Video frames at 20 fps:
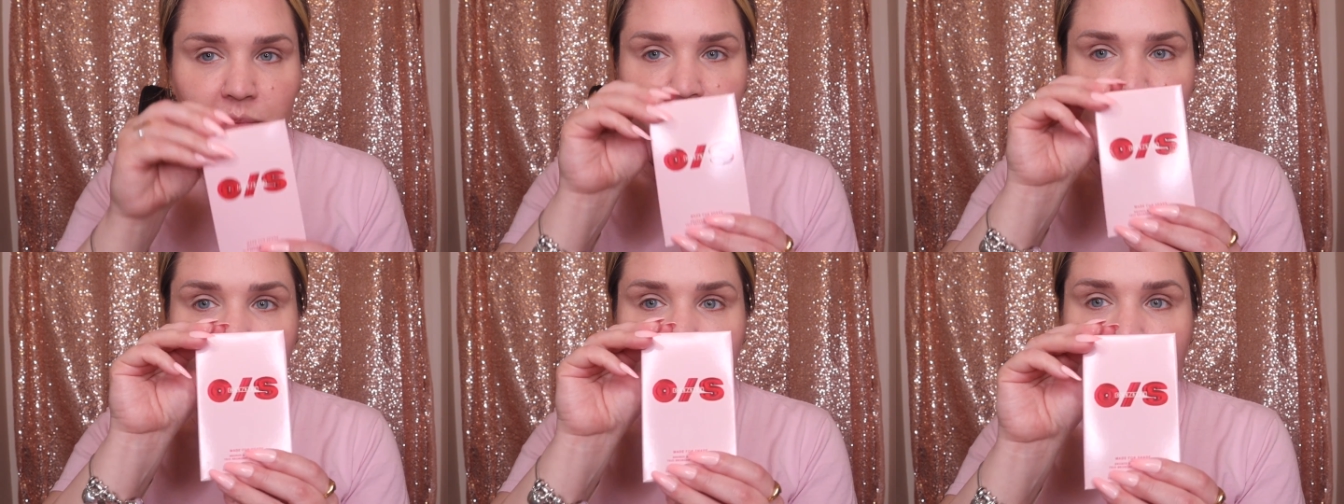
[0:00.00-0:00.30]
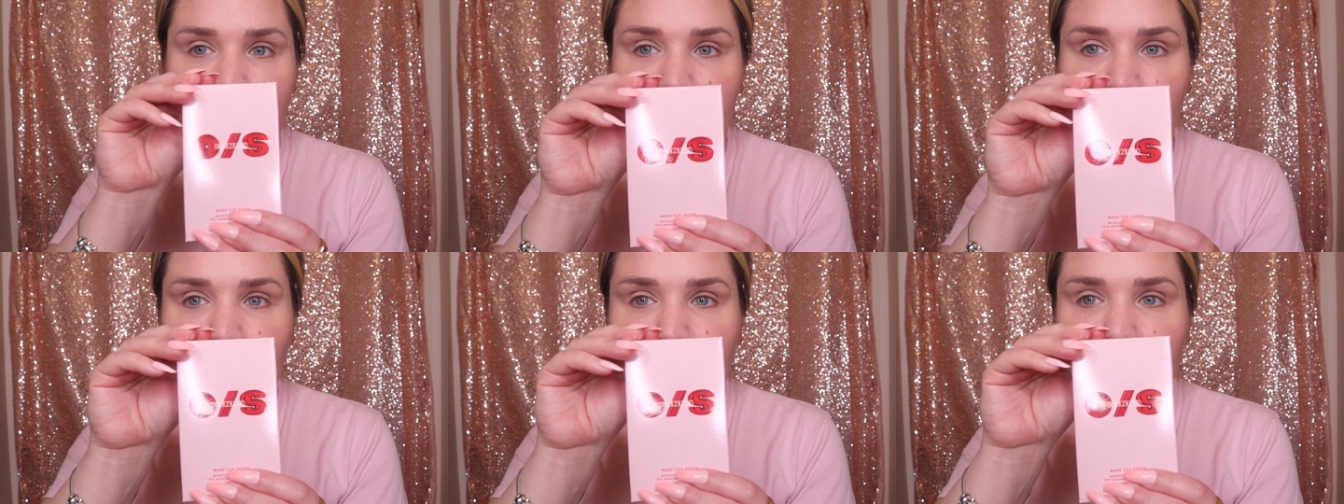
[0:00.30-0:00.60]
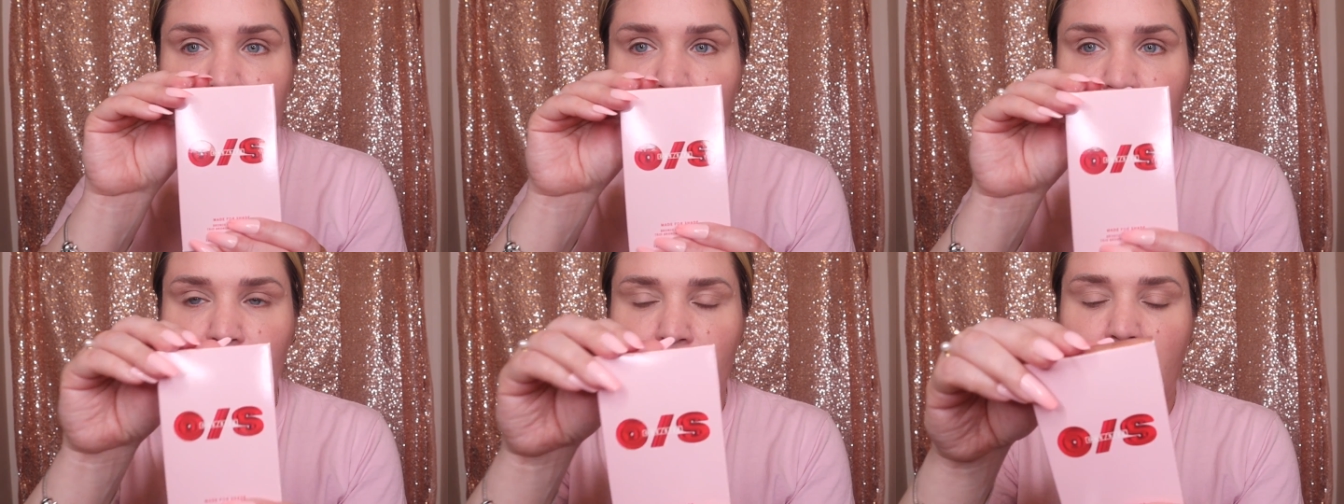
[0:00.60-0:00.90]
but I'm
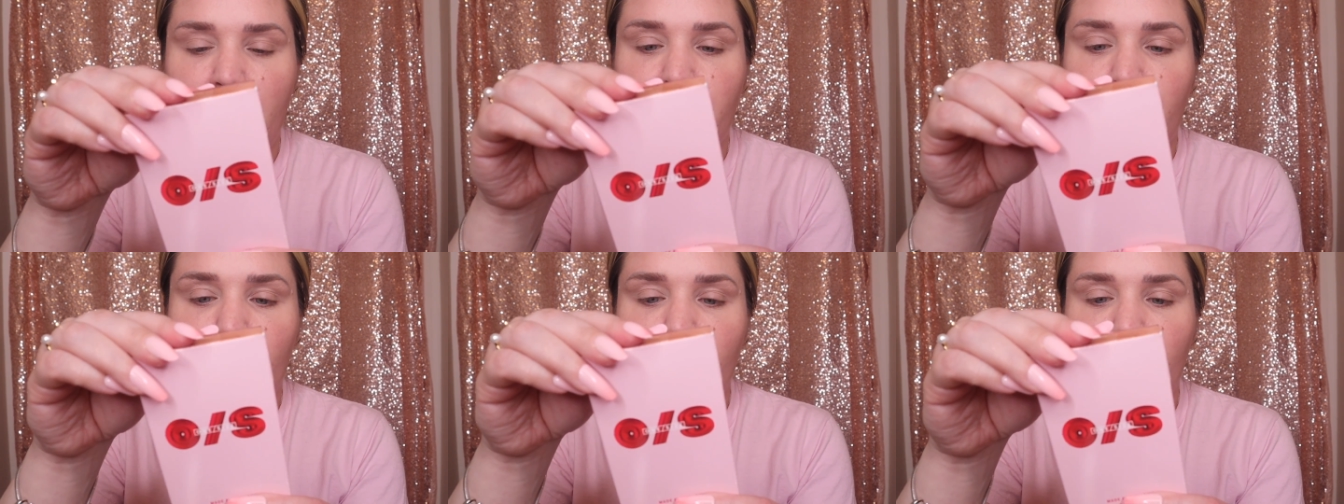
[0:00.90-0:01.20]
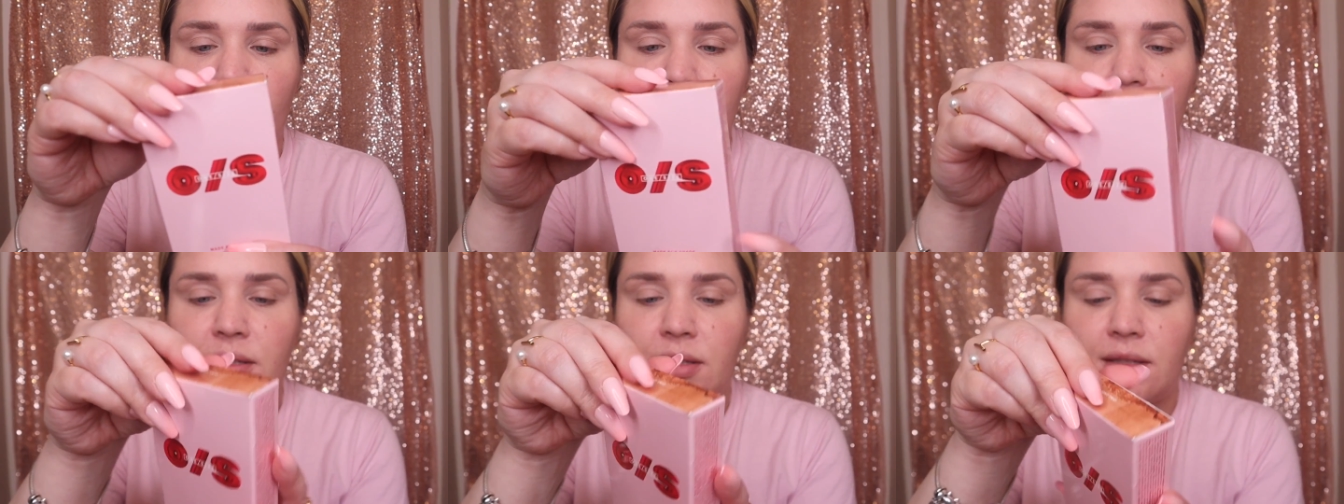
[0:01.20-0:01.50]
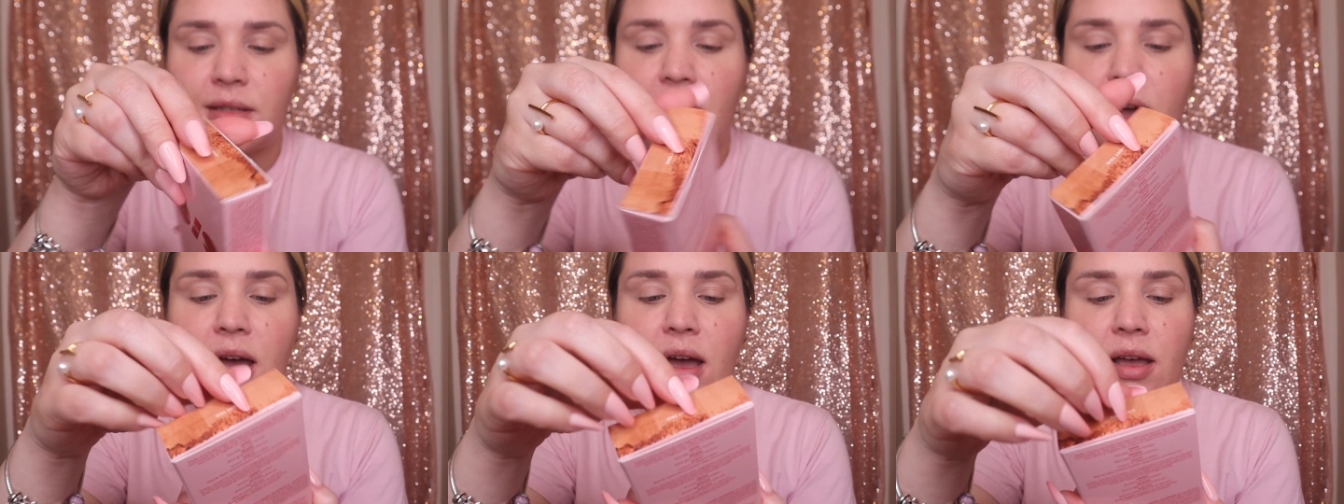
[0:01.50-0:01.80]
going to show off the One
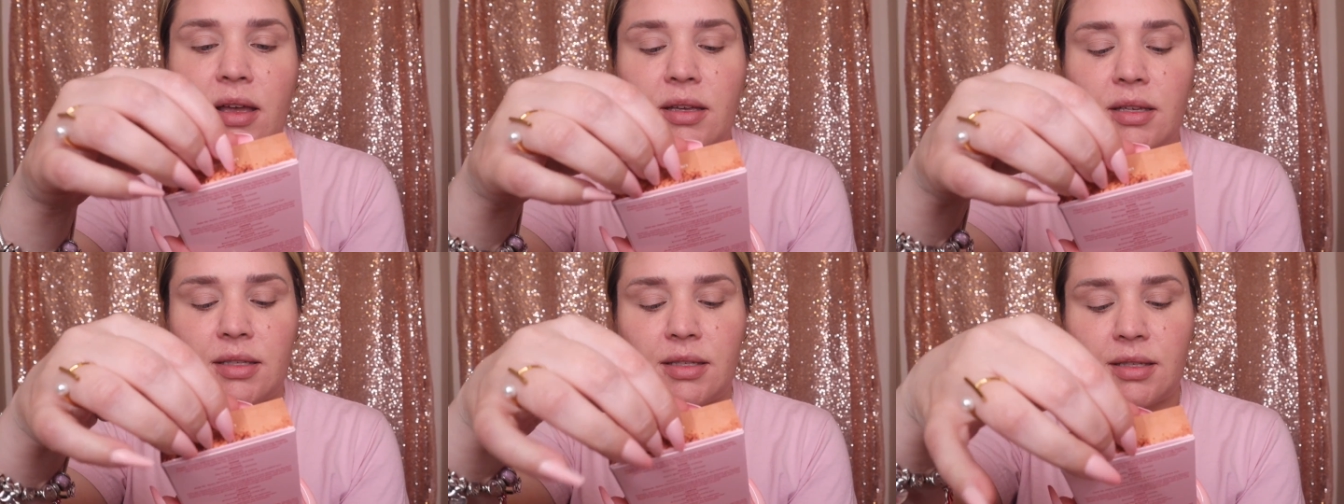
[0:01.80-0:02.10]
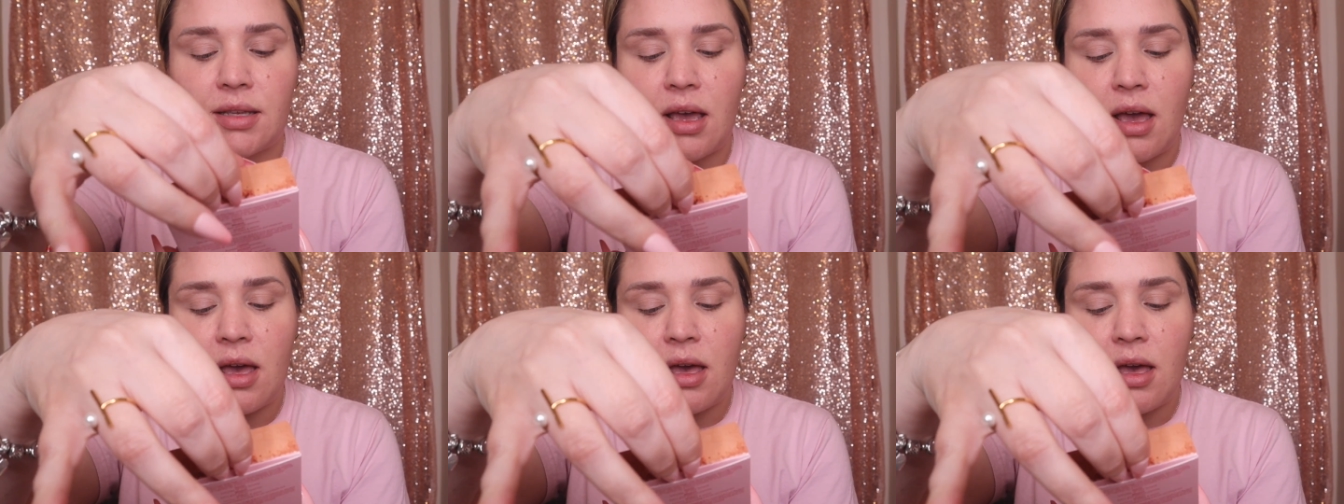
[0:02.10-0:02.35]
Size